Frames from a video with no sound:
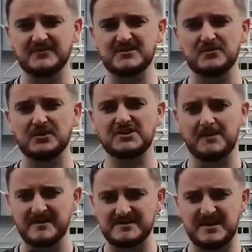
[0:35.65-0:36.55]
Obviously we've got
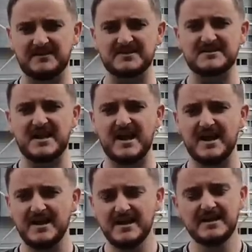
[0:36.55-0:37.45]
Champions League this
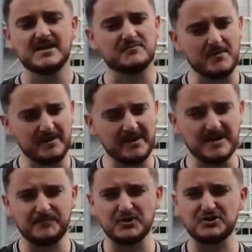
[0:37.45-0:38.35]
year, the Premier
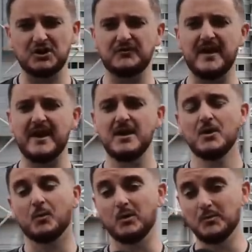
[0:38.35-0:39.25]
League push on there.
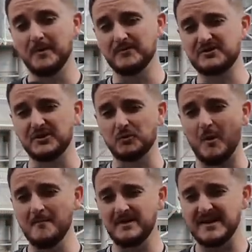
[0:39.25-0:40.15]
We'll be returning to
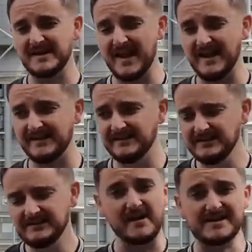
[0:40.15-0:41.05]
Wembley again.
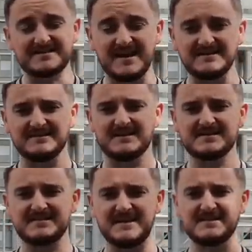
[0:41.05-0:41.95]
Very exciting
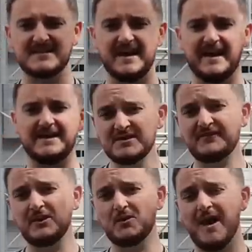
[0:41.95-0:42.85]
season ahead. So in
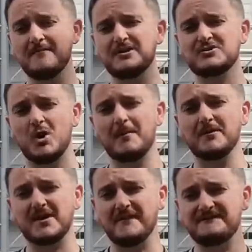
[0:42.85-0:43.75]
this video, I'm going to talk
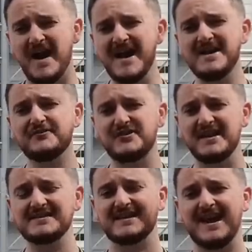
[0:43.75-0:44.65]
about five
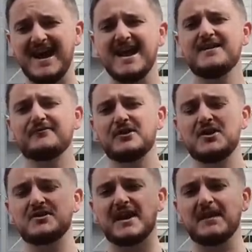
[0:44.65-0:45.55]
things that I have
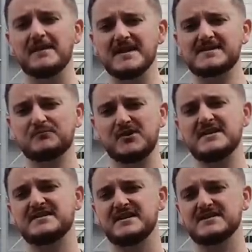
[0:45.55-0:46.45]
learned in this
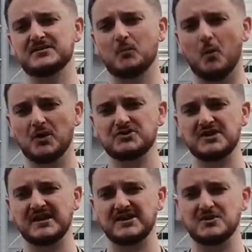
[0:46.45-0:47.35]
pre-season
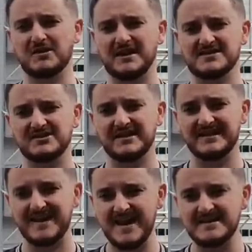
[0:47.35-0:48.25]
watching Newcastle
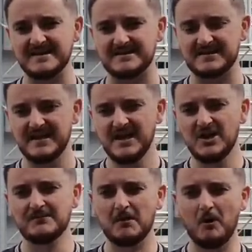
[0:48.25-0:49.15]
United.
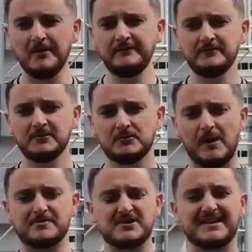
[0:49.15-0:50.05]
Number one,
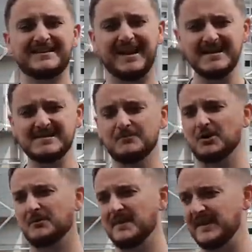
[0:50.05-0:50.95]
we're absolutely class and we're
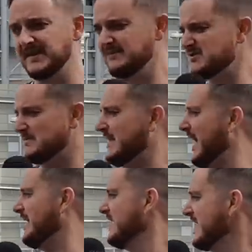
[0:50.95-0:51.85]
going to win the league. Do you know
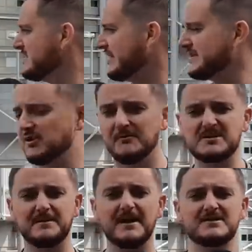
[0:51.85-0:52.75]
what I mean? Don't need to talk
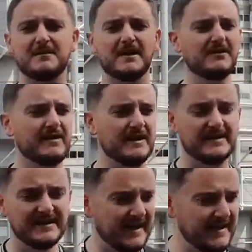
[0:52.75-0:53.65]
much about that, do I?
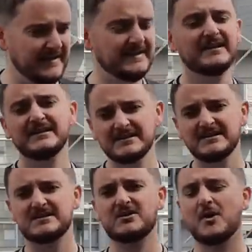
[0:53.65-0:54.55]
Really? Eh?
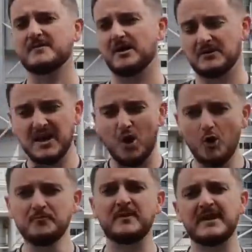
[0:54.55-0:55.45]
Calm down.
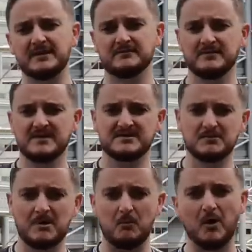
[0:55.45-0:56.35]
Unbeaten is
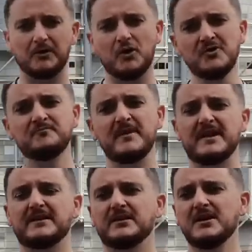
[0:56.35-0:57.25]
number one.
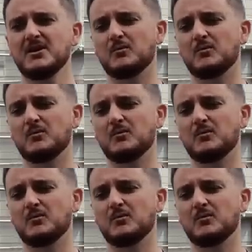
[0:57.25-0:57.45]
Unbeaten.